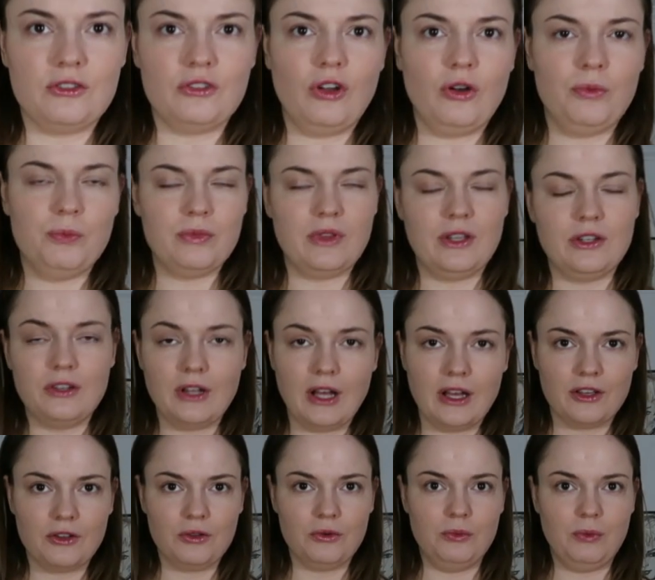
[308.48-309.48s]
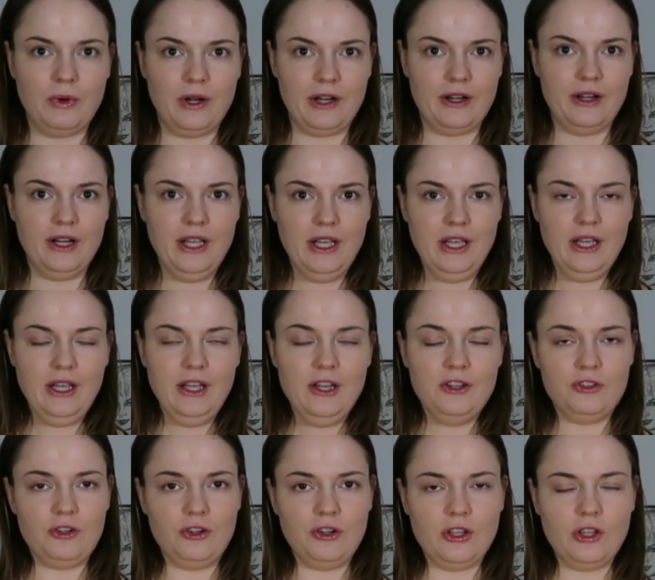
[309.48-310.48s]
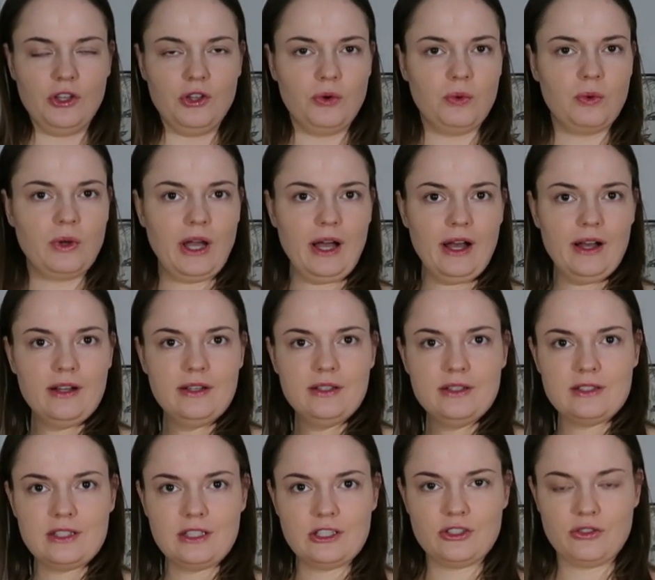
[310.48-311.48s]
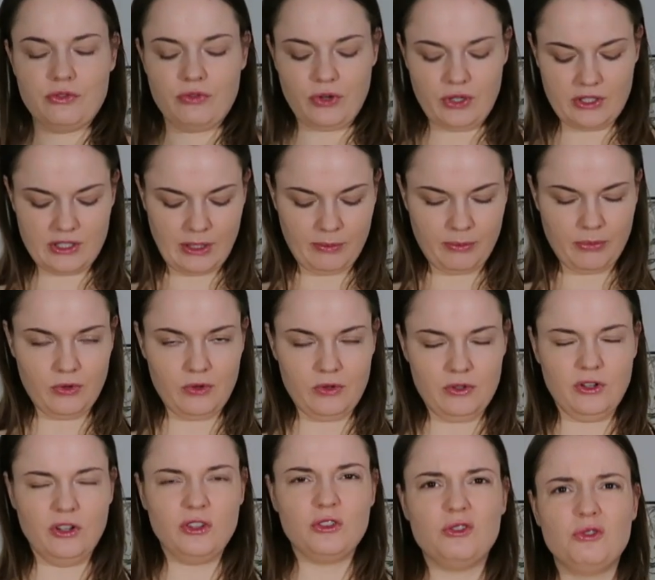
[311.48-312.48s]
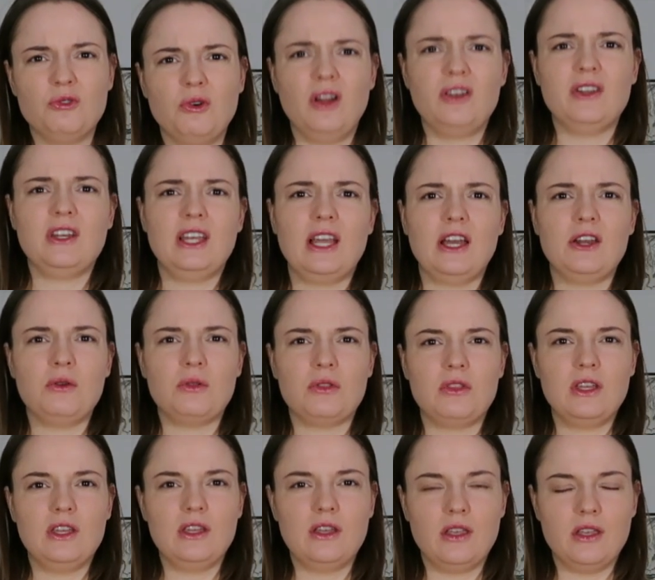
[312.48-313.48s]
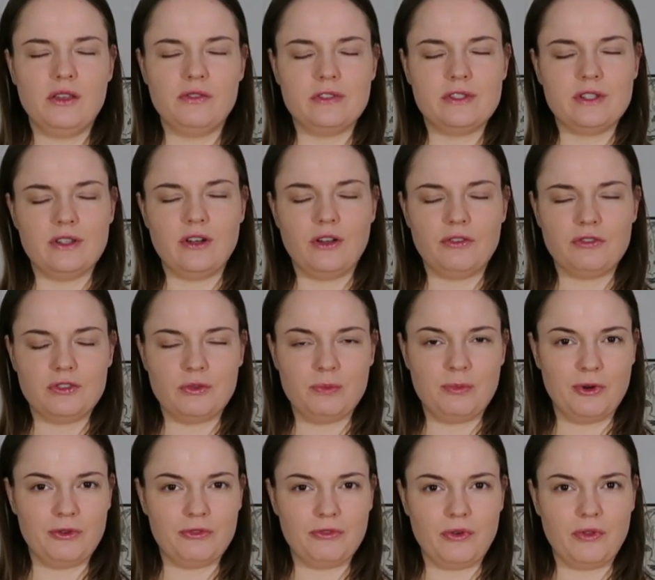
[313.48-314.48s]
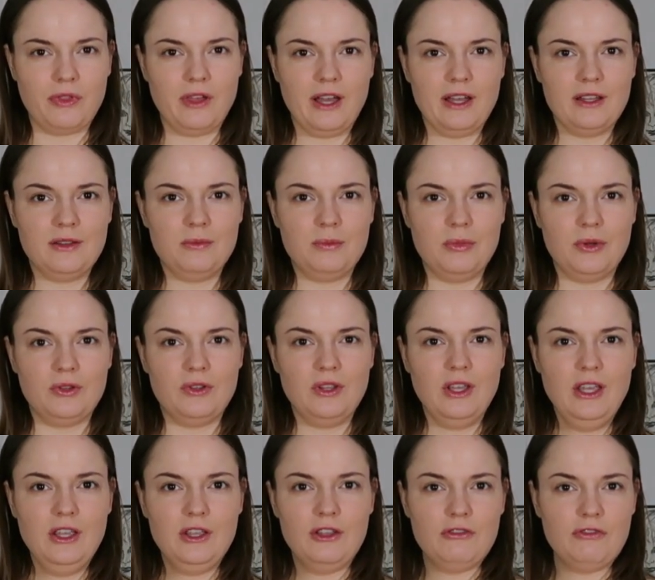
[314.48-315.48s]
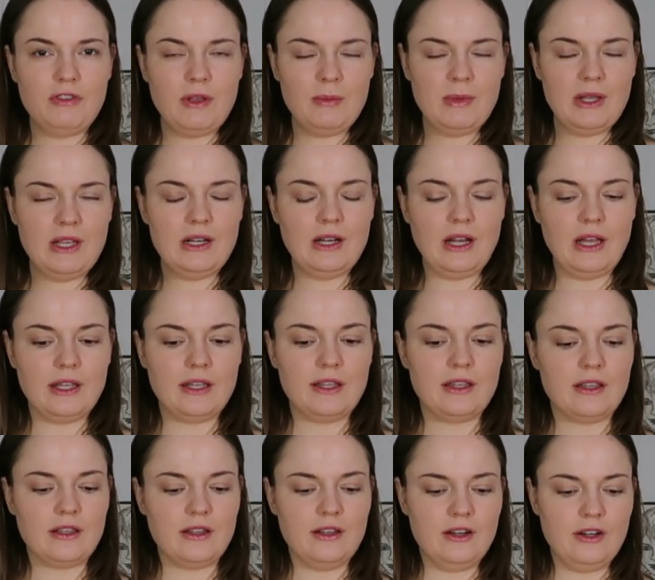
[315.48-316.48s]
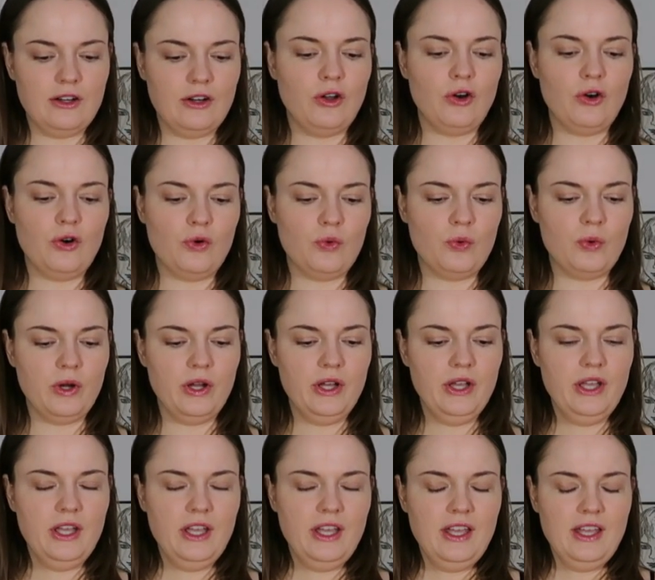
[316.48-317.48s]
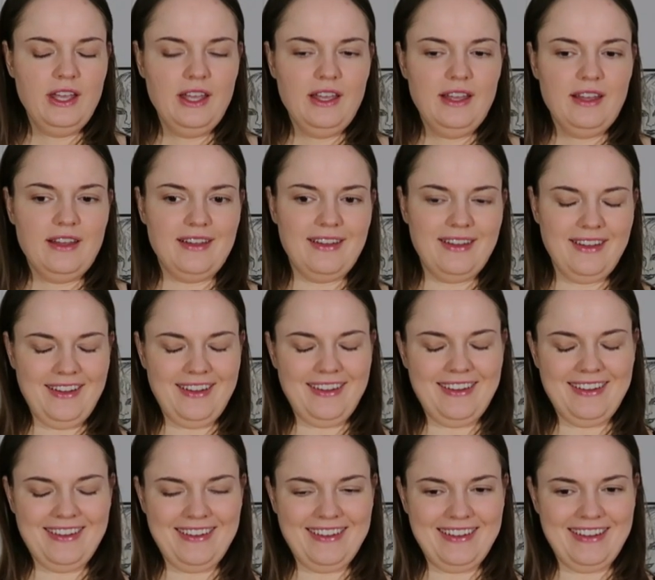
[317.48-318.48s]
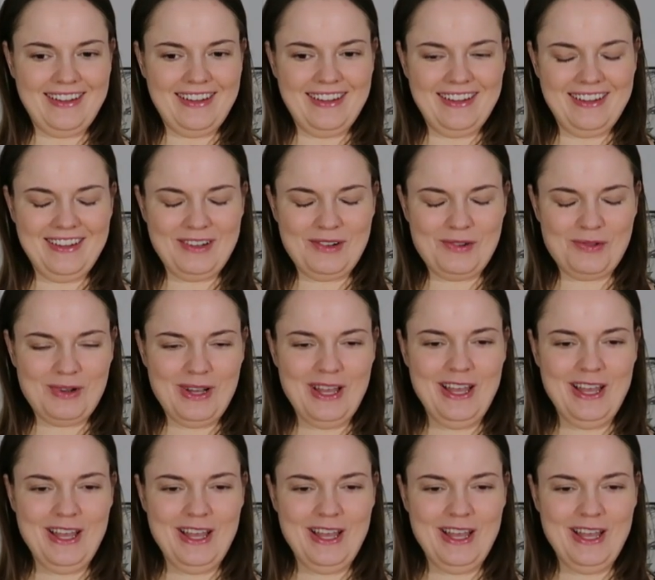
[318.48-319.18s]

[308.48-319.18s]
a top that i could wear during a yoga session for example not running i don't think it gives enough support for that but you feel me like low uh